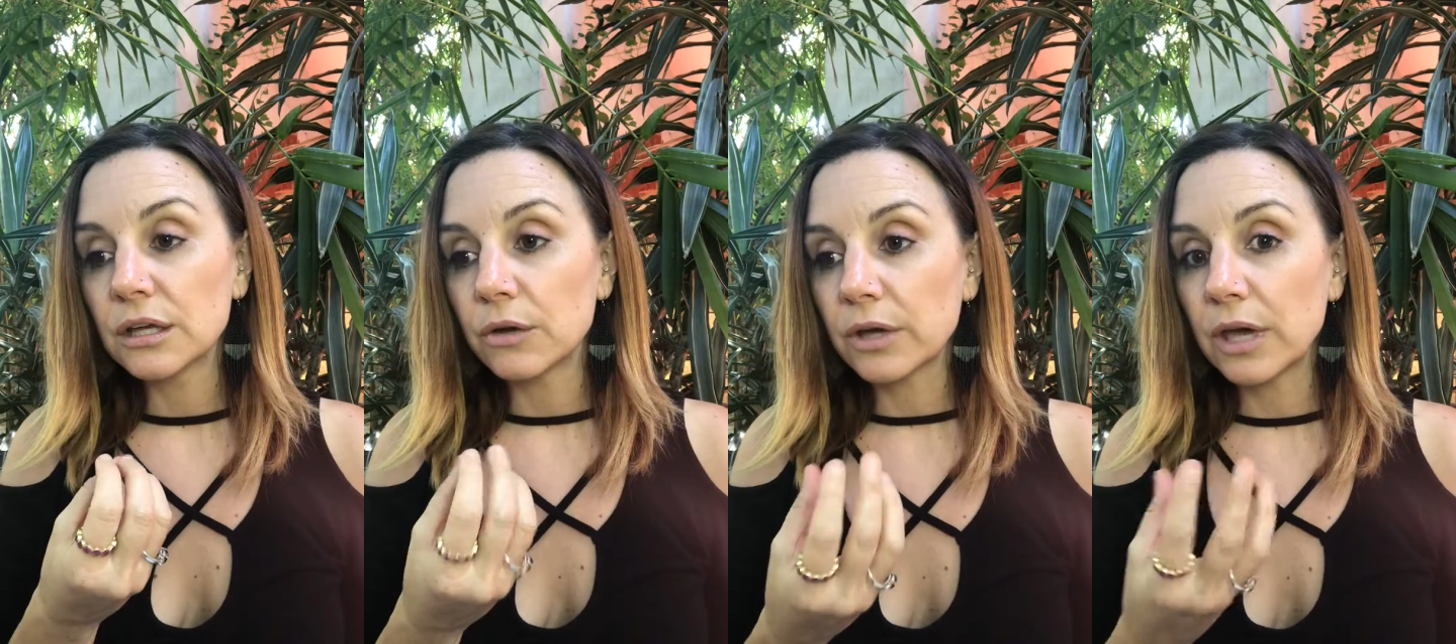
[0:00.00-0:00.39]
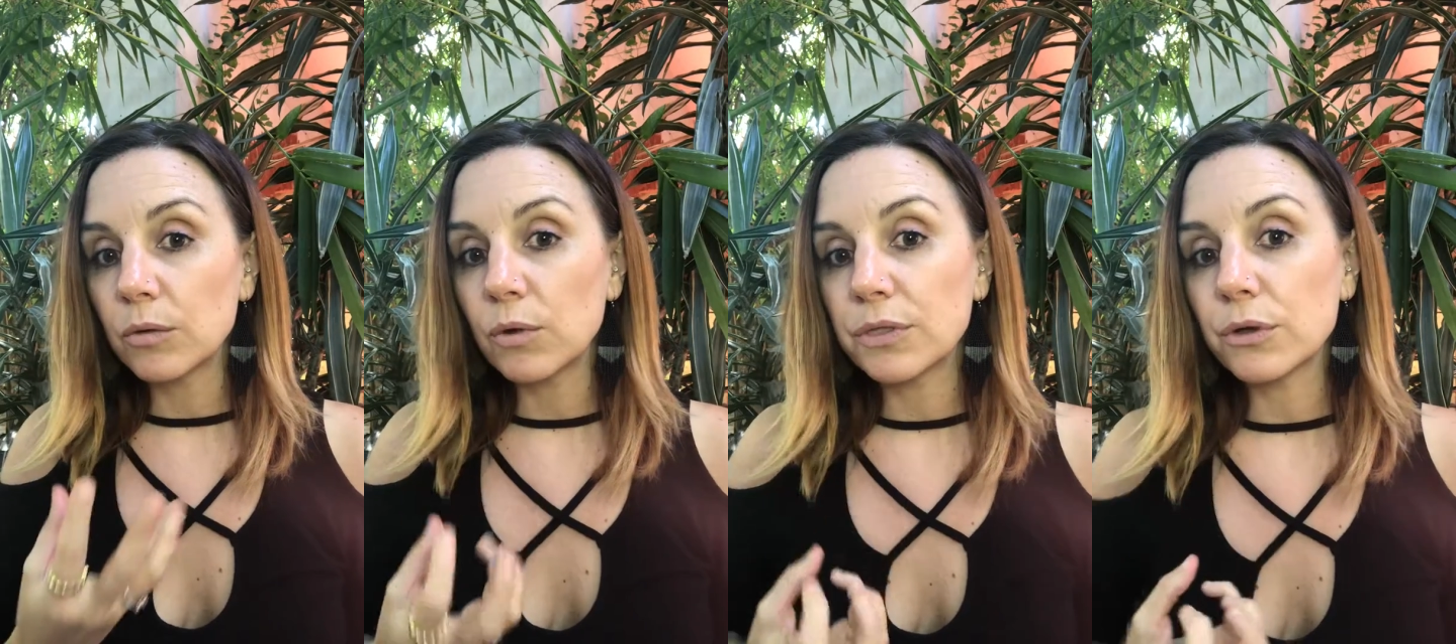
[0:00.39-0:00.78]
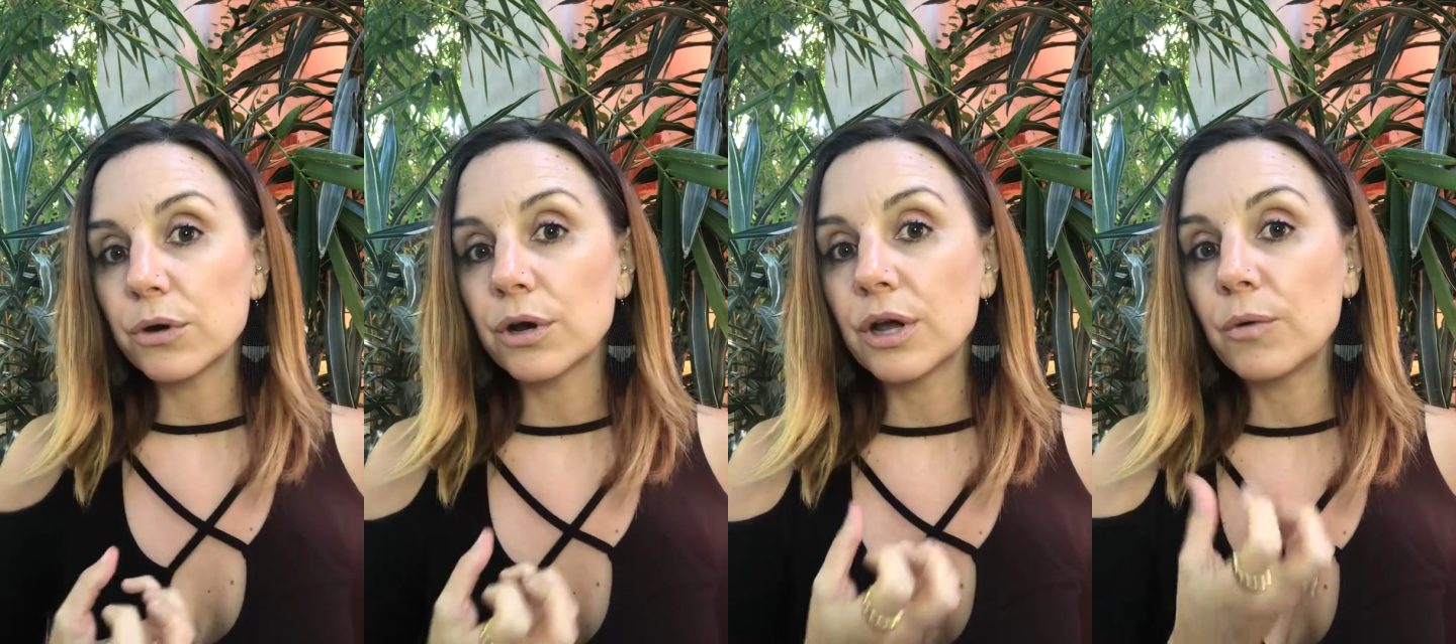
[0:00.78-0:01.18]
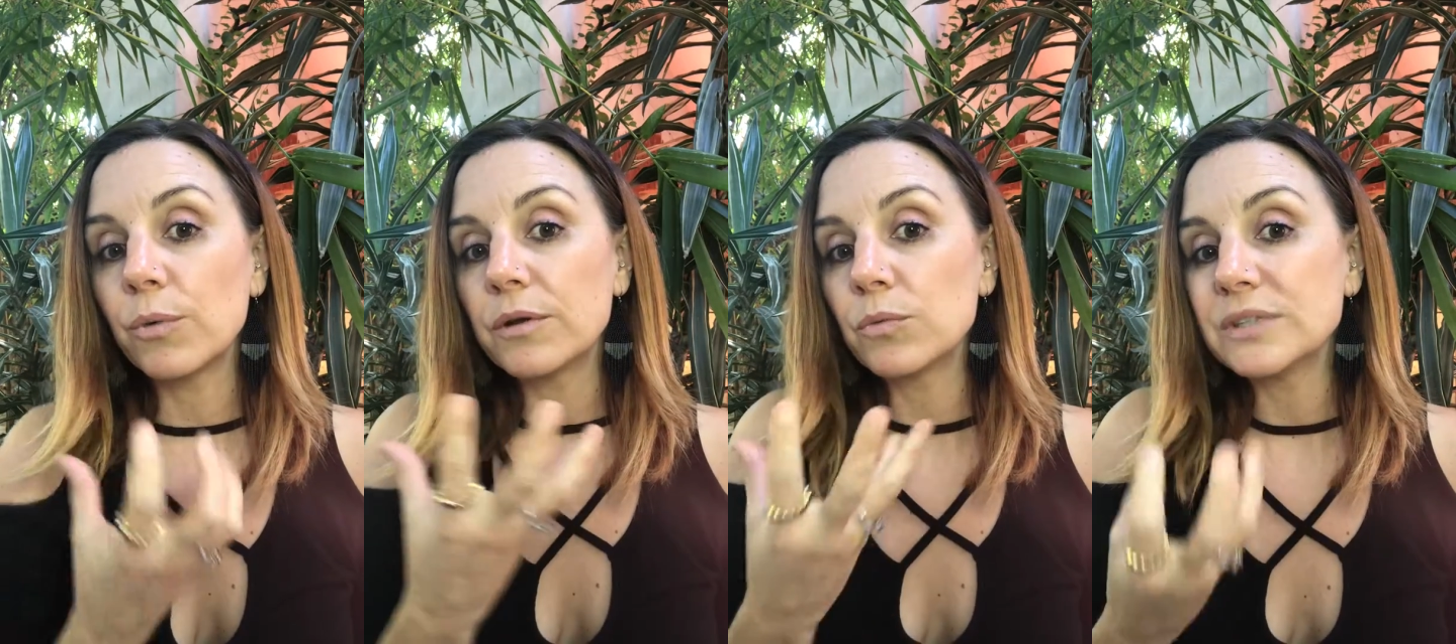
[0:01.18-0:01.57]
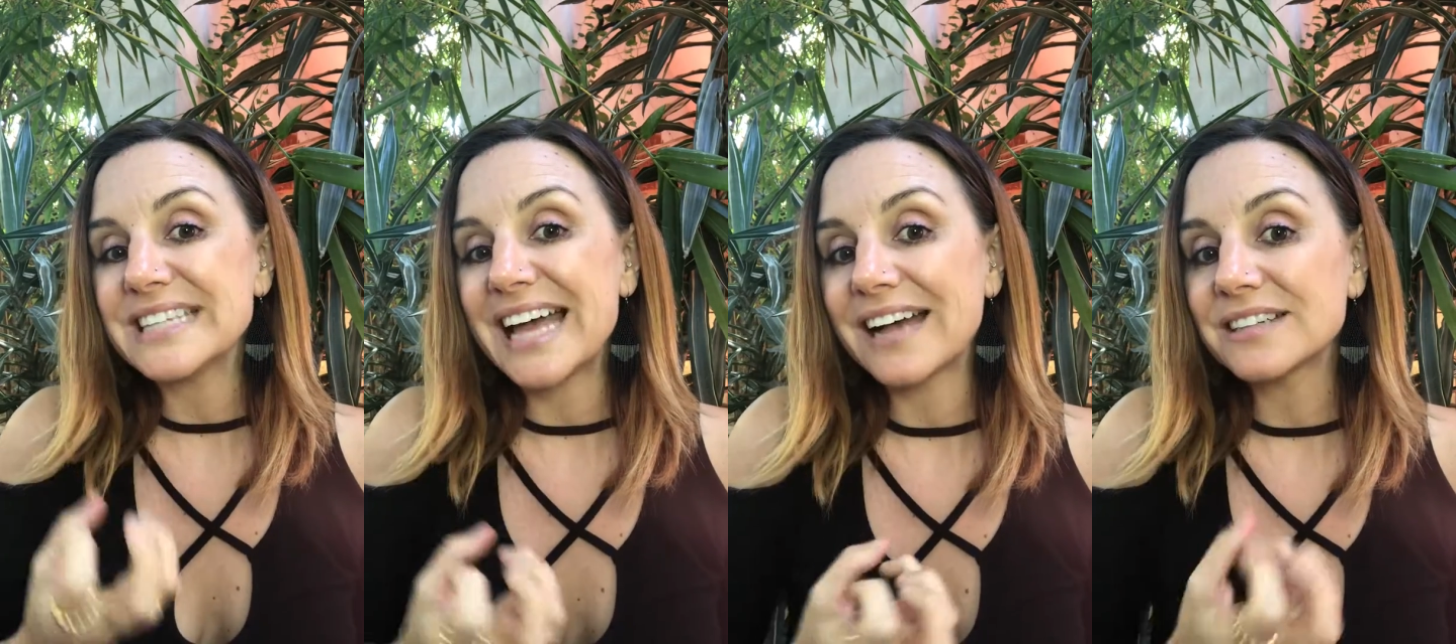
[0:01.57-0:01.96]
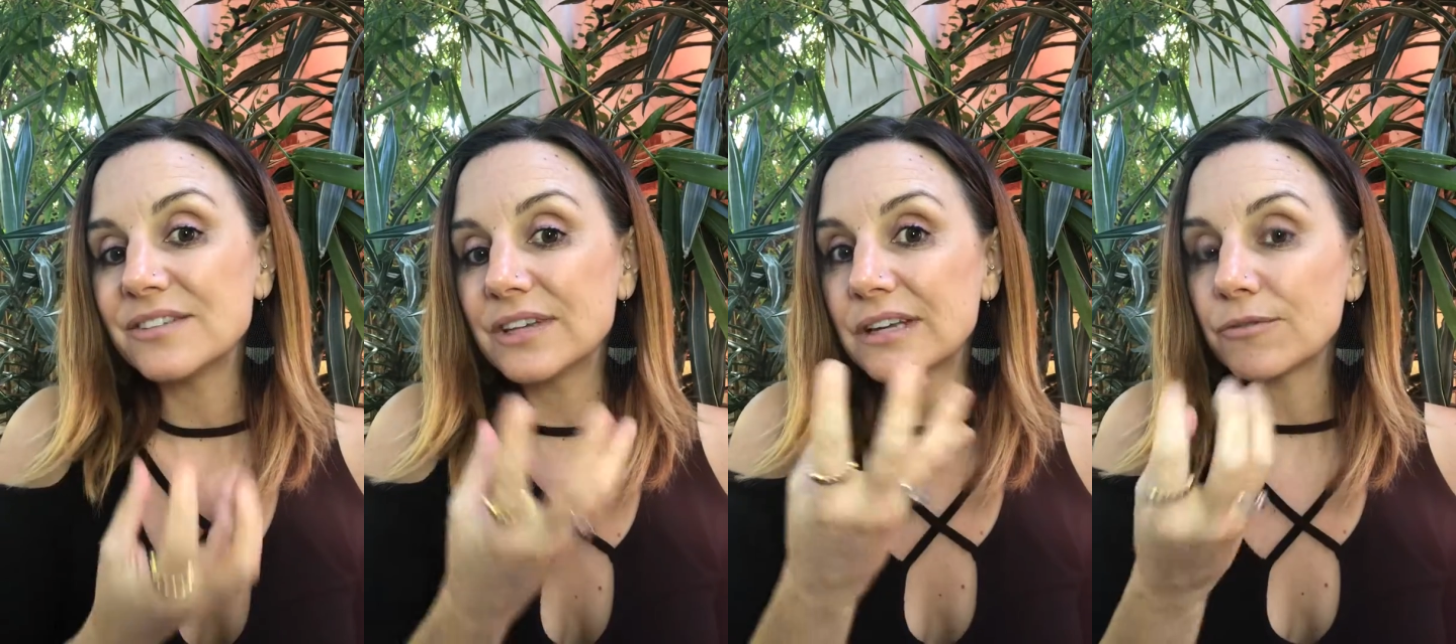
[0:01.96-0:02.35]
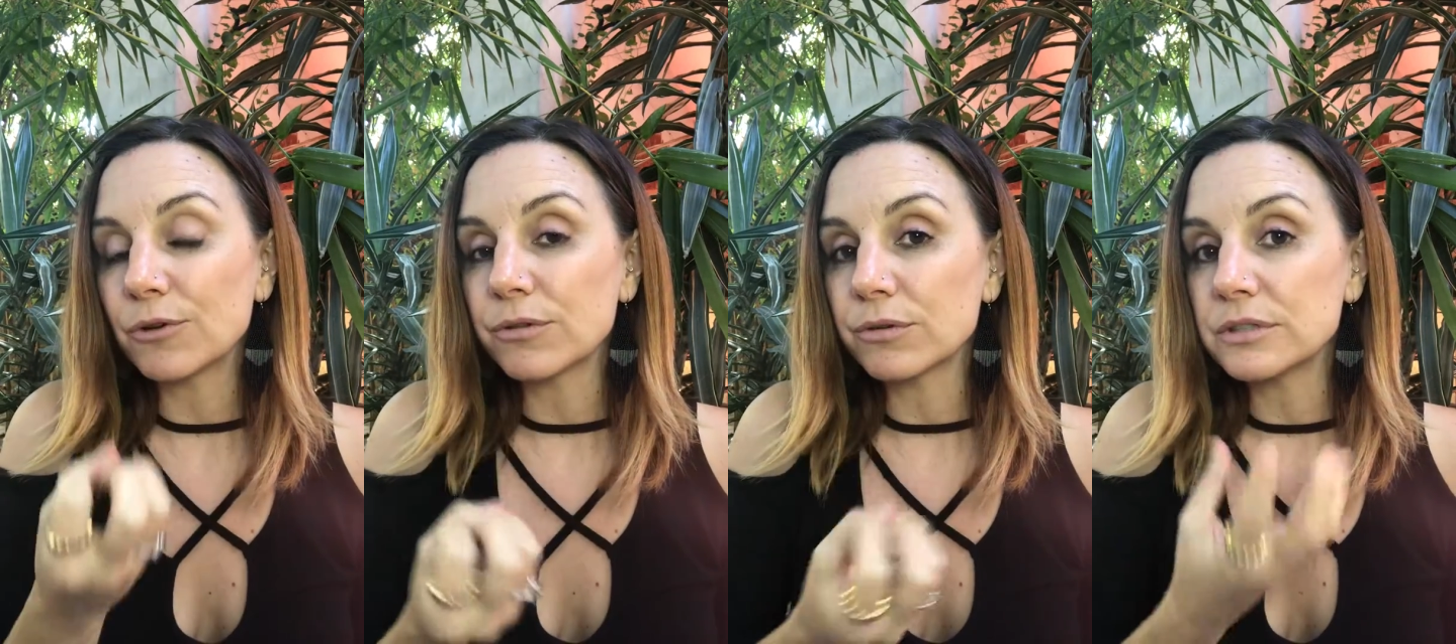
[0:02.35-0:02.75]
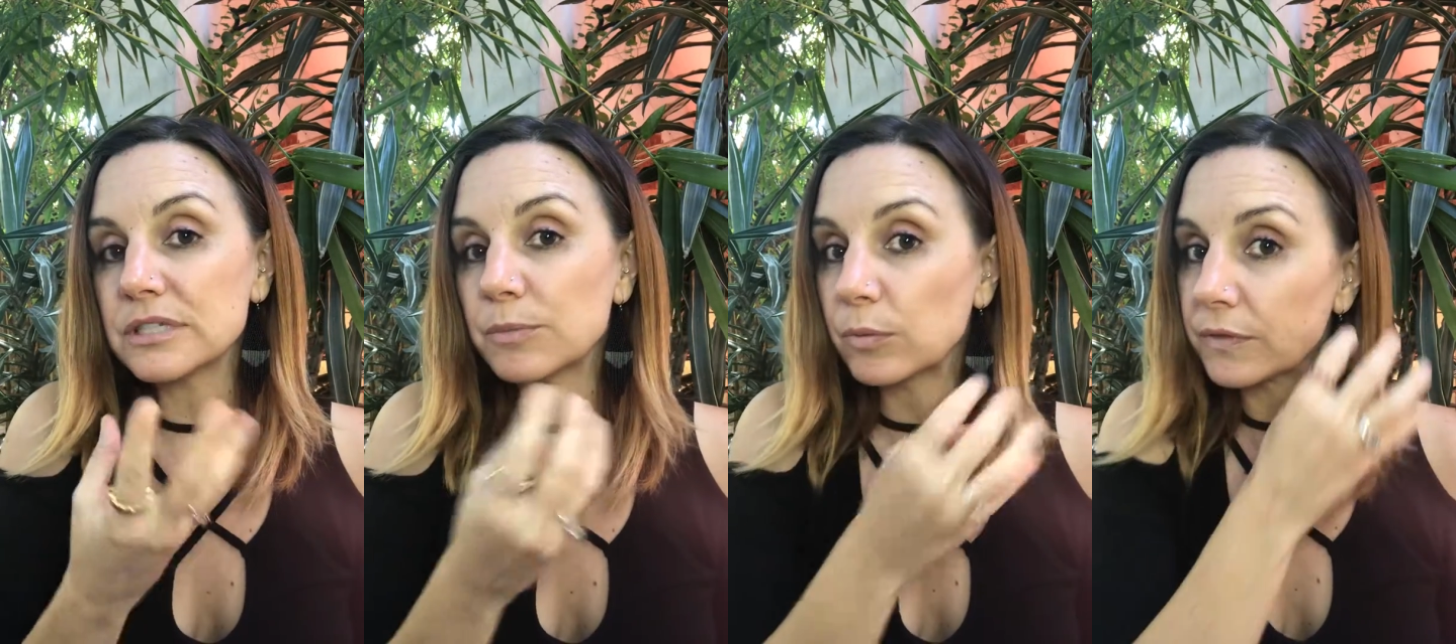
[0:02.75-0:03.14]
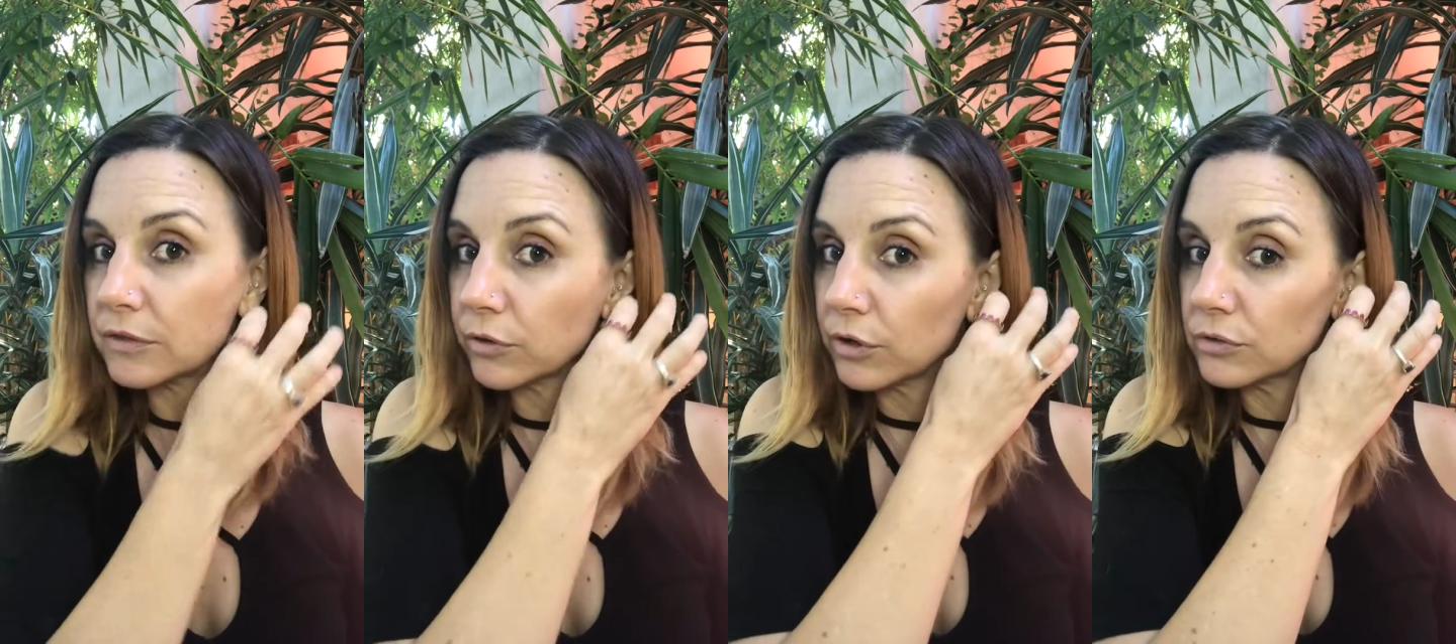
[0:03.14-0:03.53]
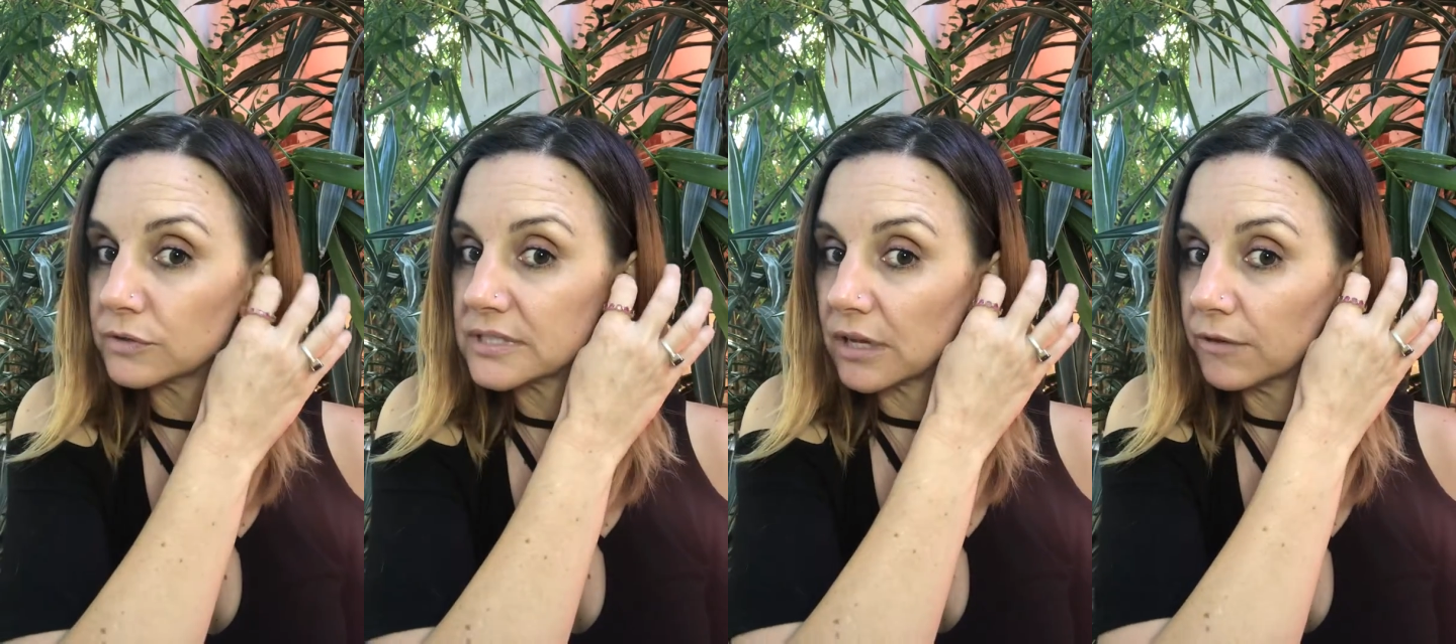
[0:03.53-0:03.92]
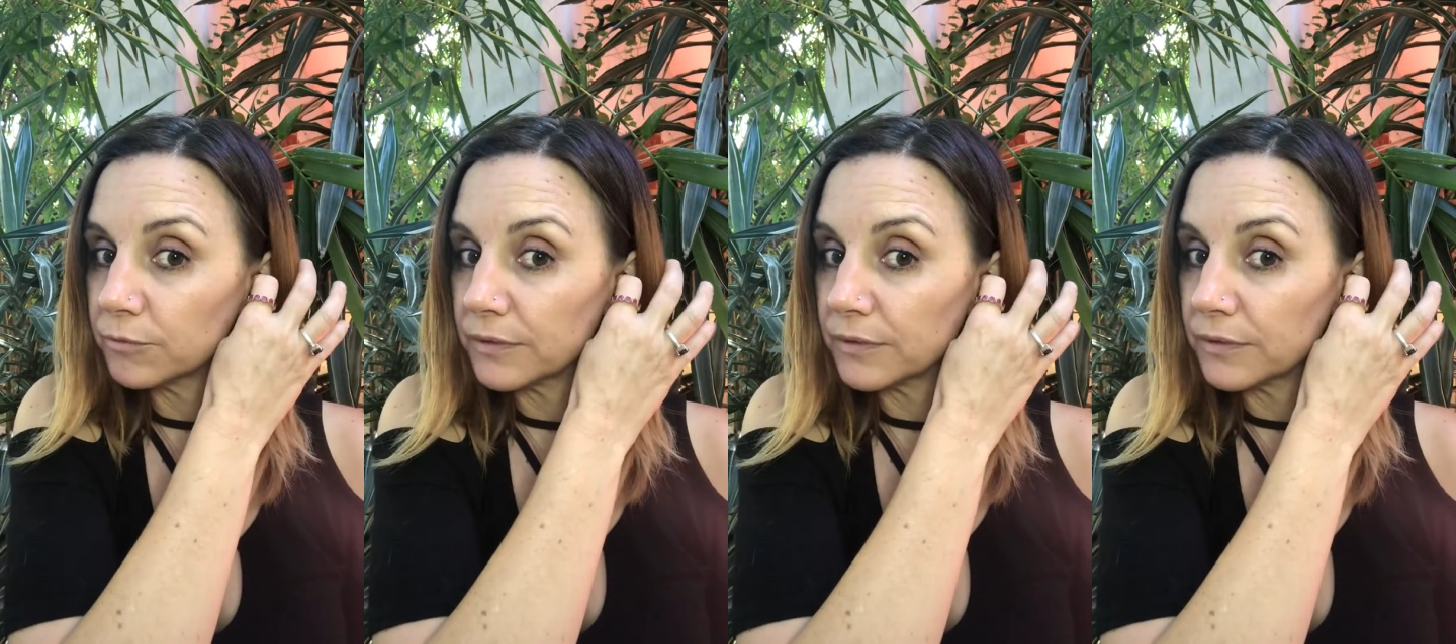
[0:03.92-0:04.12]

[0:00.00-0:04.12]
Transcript: okay, what's activating further and deeper within your own self,